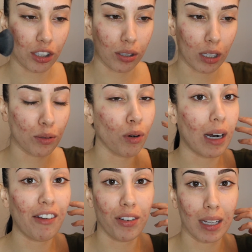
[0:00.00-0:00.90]
It's
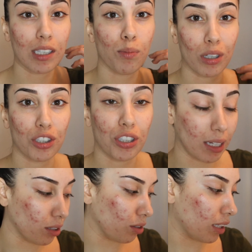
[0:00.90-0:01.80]
more, I feel like it's more
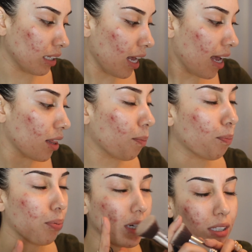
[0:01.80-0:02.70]
gentle.
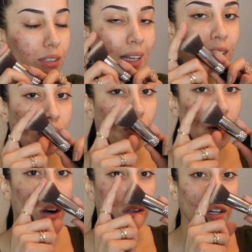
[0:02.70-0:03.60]
The bristles on this
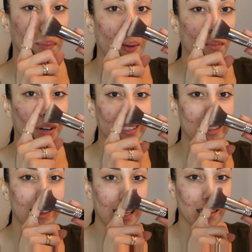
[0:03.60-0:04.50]
one are a little bit more
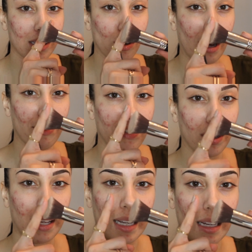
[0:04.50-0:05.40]
dense, so I
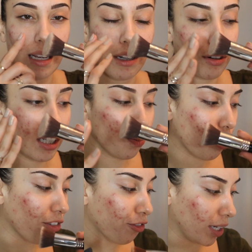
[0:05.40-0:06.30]
feel like it creates
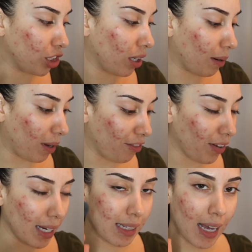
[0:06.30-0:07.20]
more friction on my
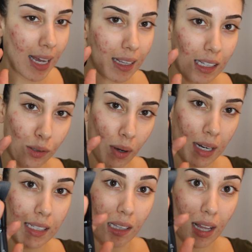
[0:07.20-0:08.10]
face. This
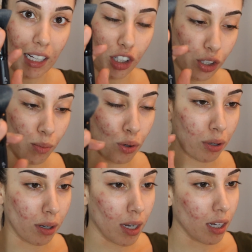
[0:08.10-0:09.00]
one is a lot
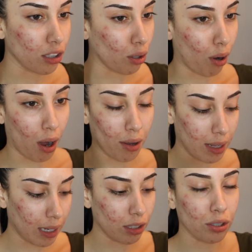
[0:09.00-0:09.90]
smoother. So
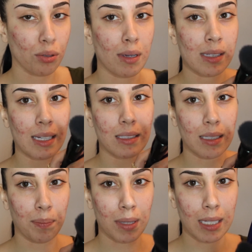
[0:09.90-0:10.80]
all that I do is I
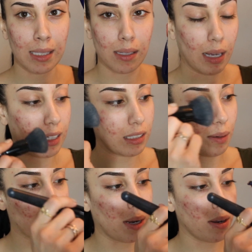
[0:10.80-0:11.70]
dip
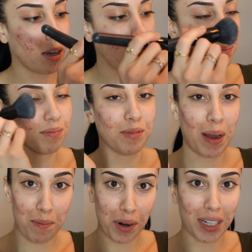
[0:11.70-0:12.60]
my
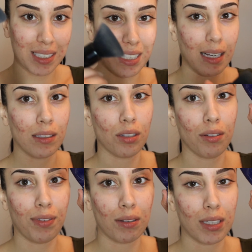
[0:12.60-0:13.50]
my brush into
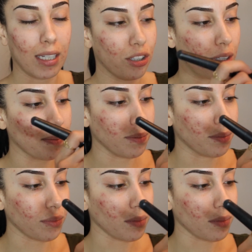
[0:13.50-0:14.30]
the foundation.